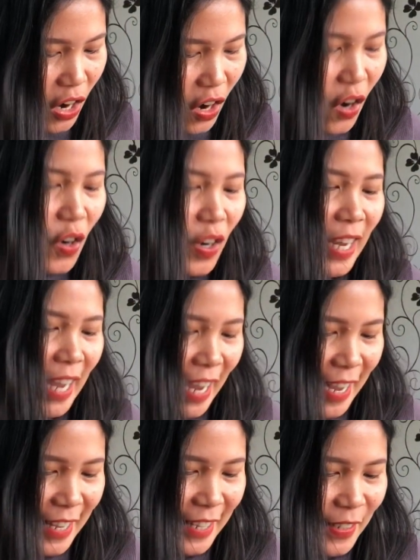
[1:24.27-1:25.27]

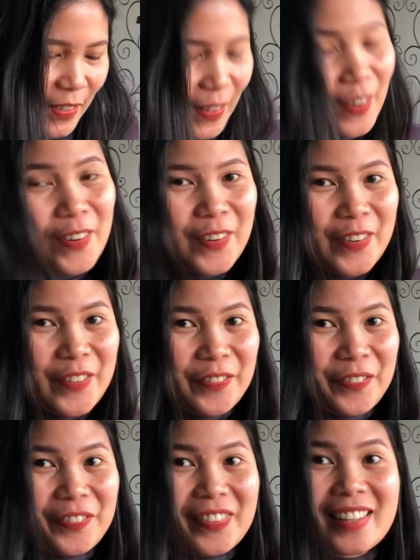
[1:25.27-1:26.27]
Okay, so
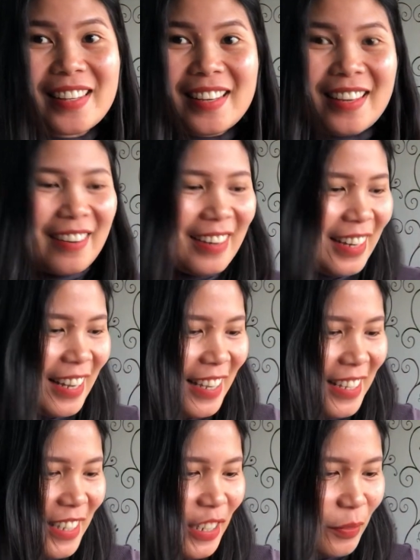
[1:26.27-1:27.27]
here it
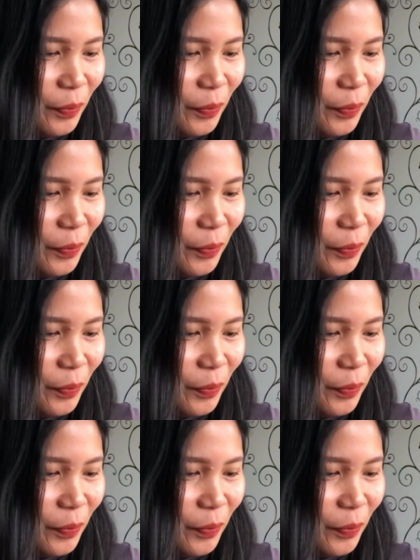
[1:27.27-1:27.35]
is.